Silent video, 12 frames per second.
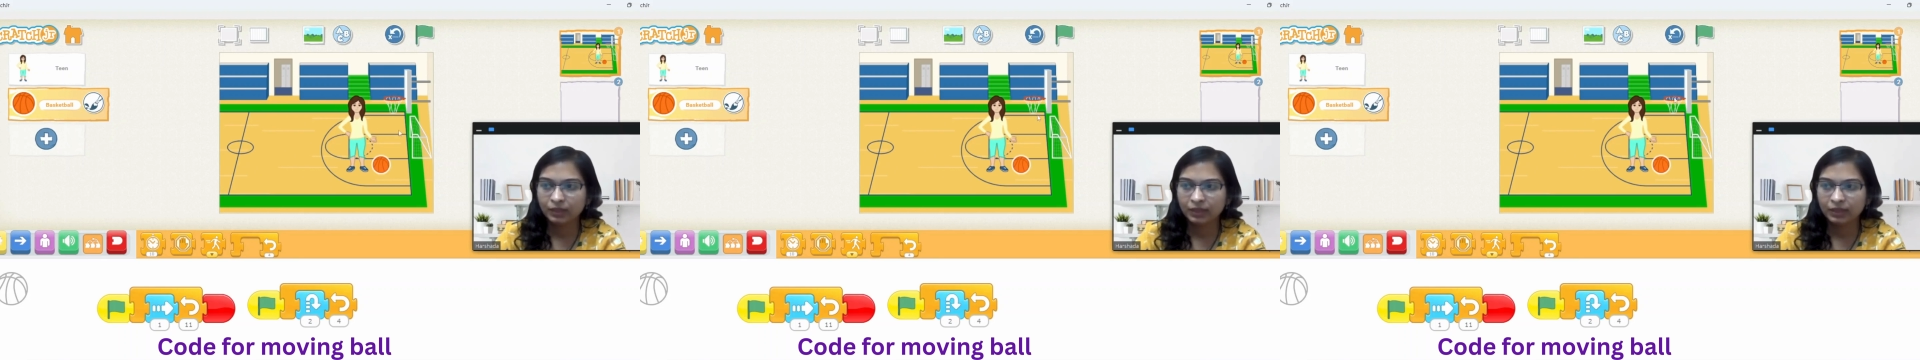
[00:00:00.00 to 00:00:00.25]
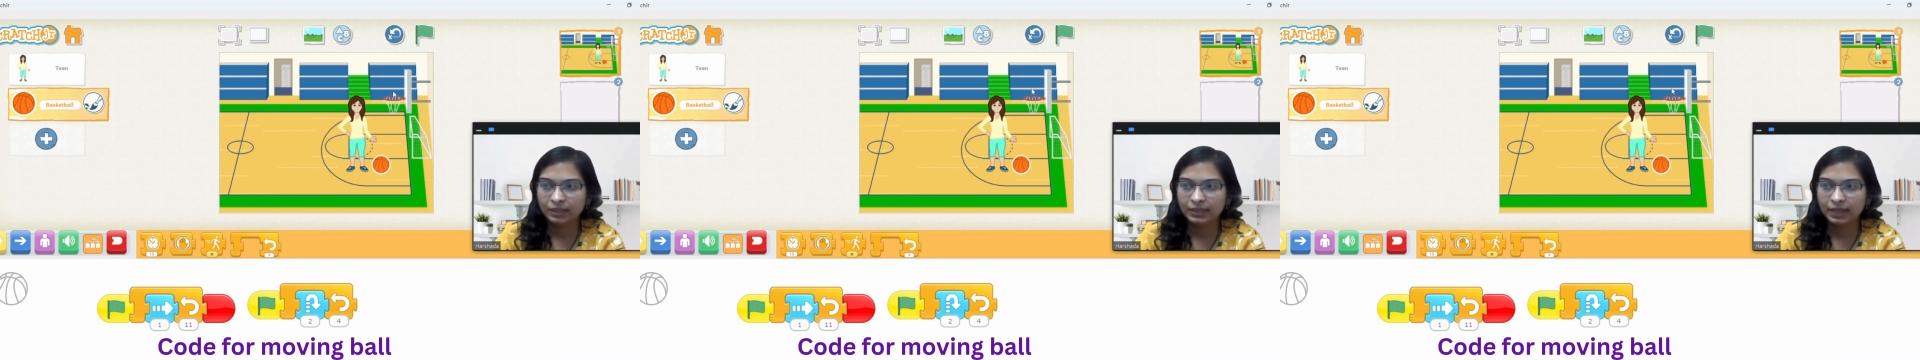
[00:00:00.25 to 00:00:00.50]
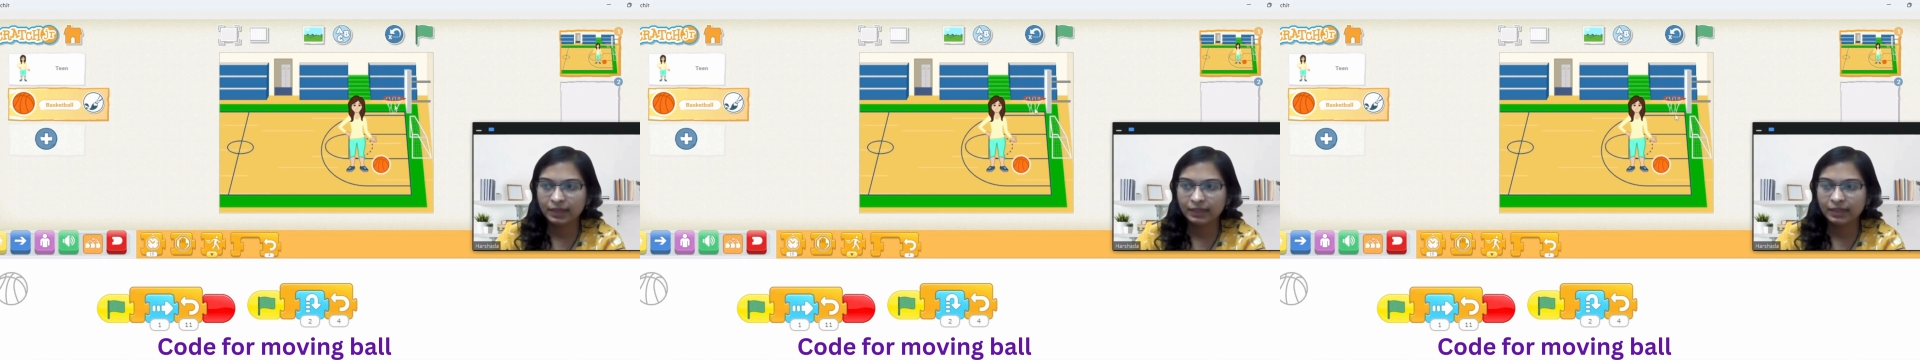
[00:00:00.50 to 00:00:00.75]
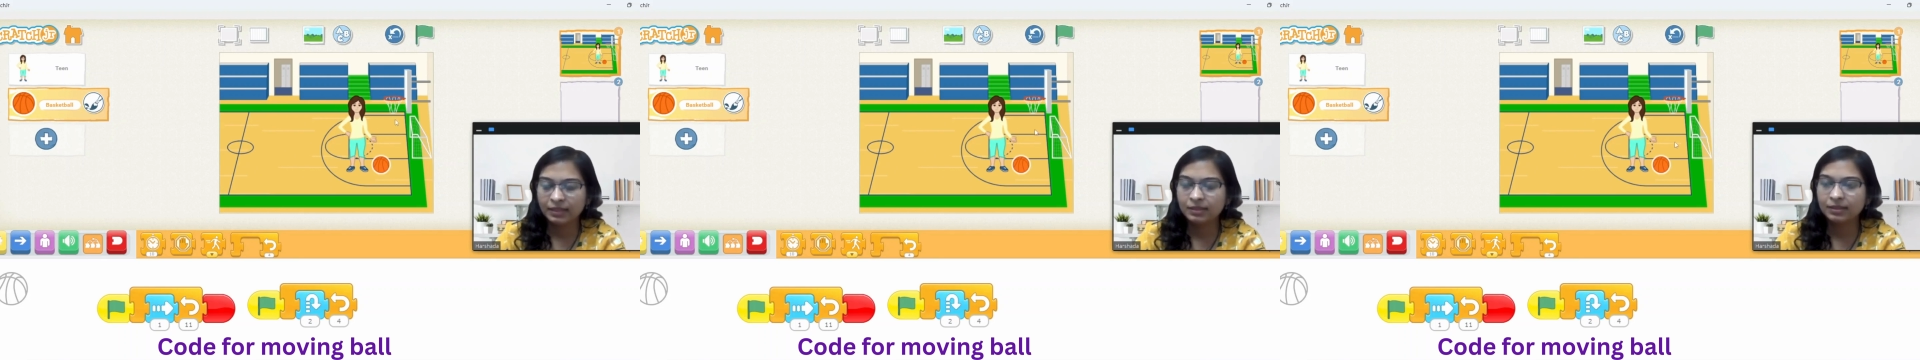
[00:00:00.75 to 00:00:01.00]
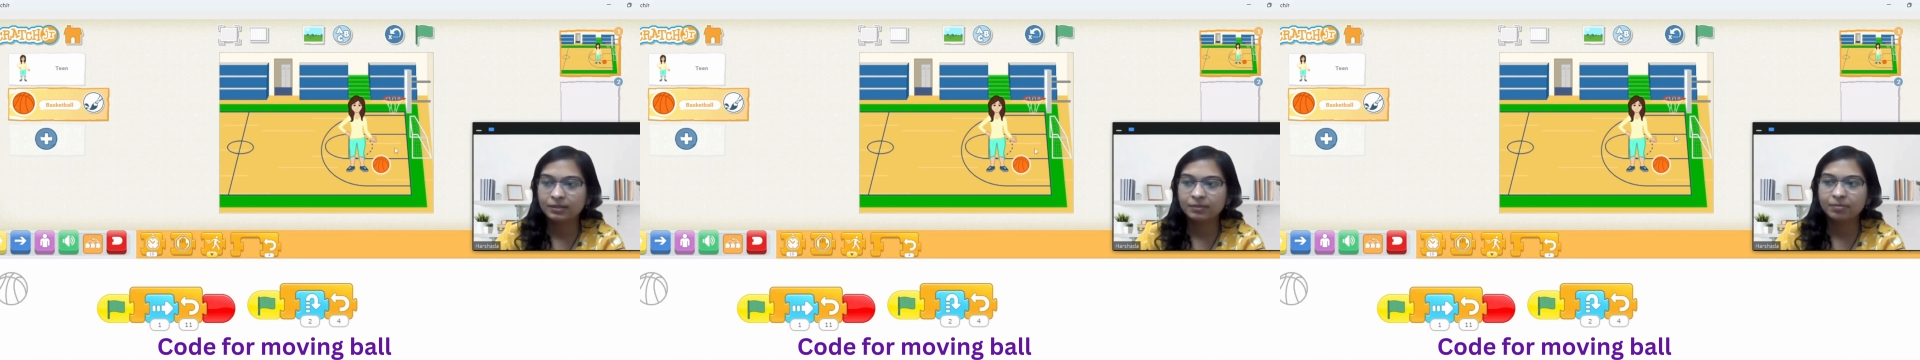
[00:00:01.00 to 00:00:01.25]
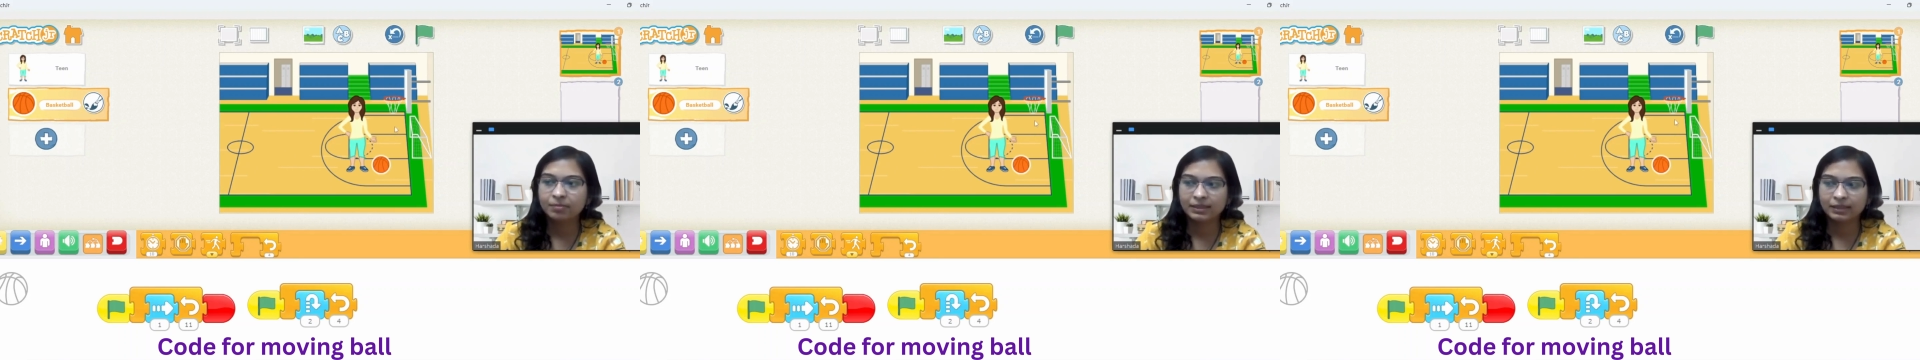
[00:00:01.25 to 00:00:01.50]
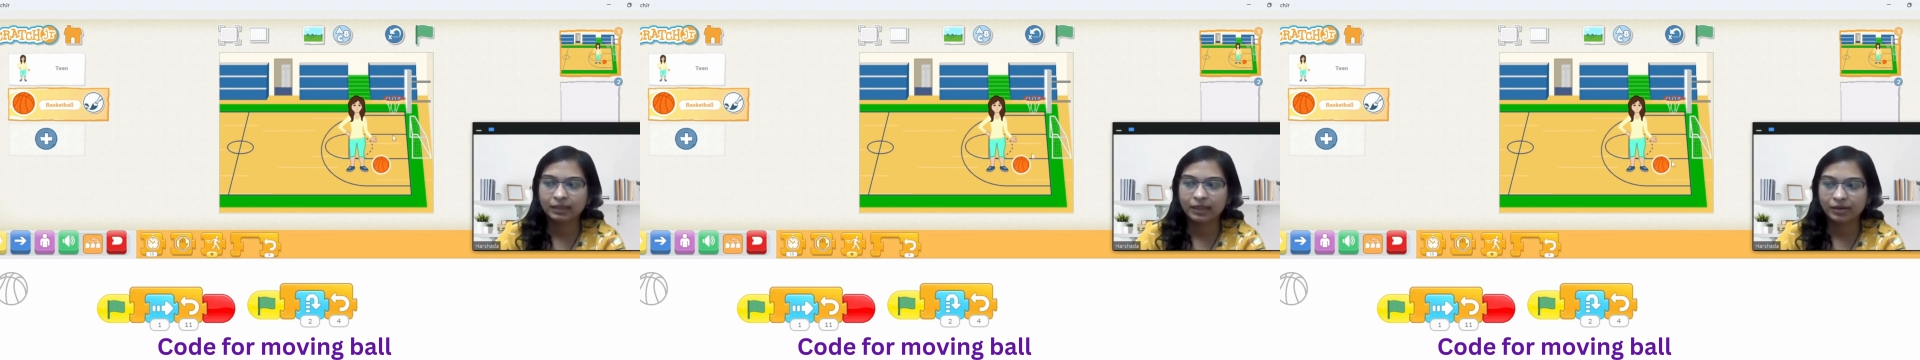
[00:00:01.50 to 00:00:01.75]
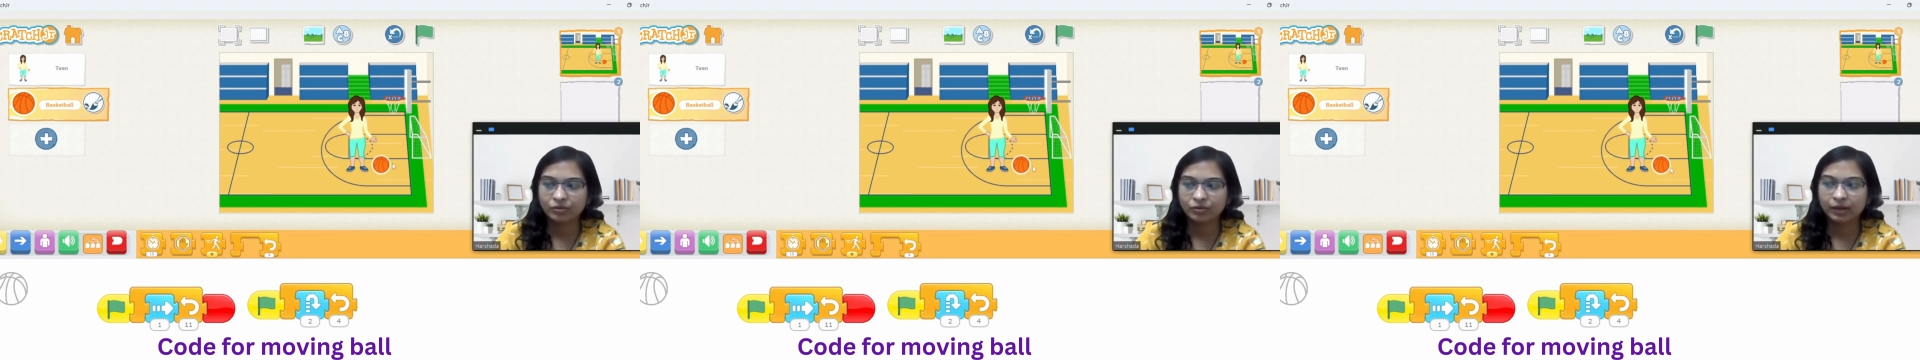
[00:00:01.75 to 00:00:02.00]
inside this
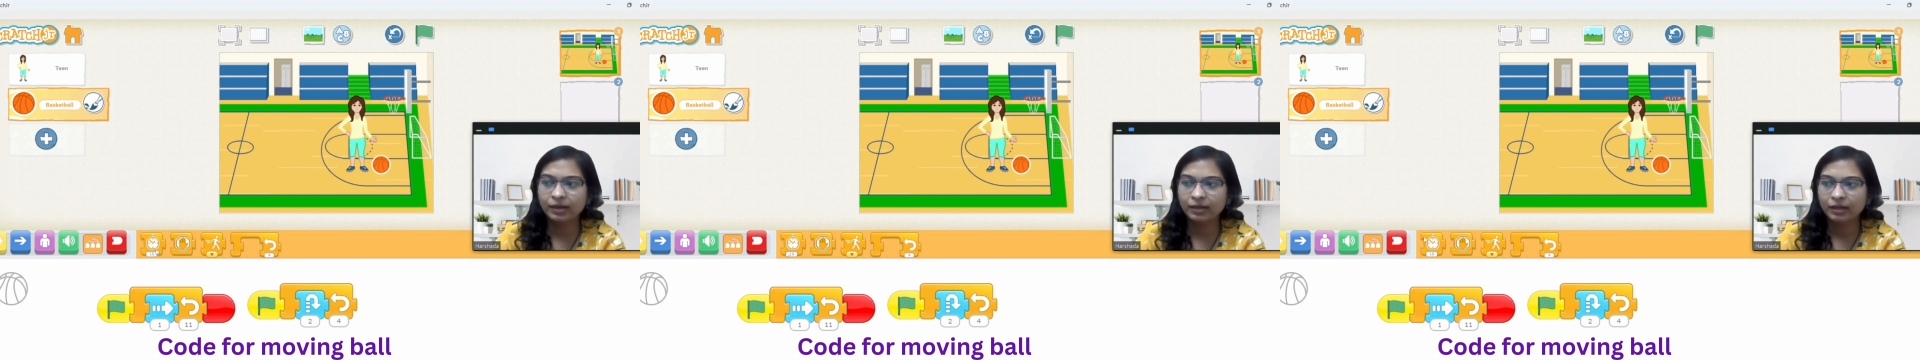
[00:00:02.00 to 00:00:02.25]
basket, right?